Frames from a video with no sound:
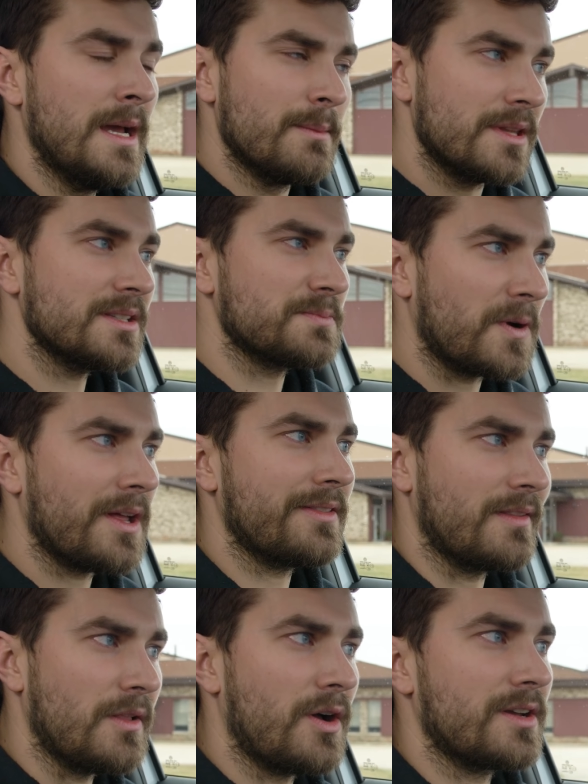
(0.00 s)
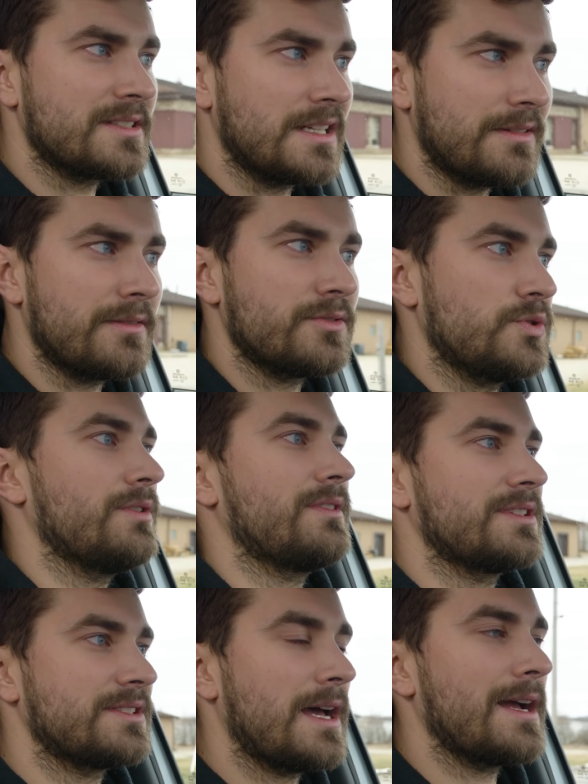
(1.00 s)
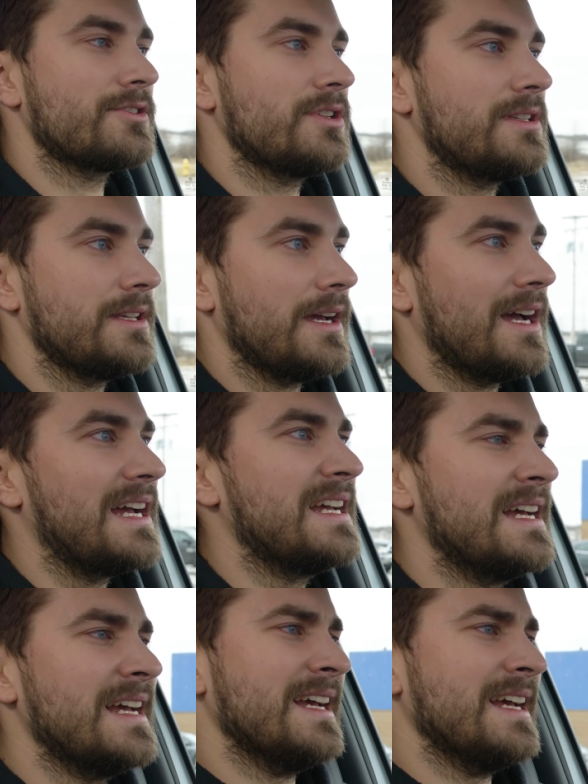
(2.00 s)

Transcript: This is probably the longest I've ever driven a stock GTI.